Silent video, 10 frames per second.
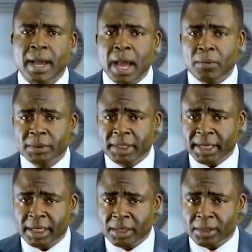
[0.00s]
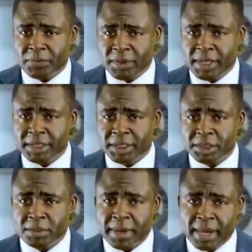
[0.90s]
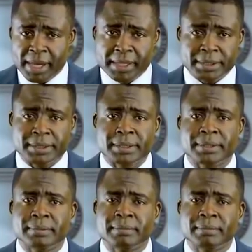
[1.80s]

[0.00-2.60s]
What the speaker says: I will take a lot of things into my hands.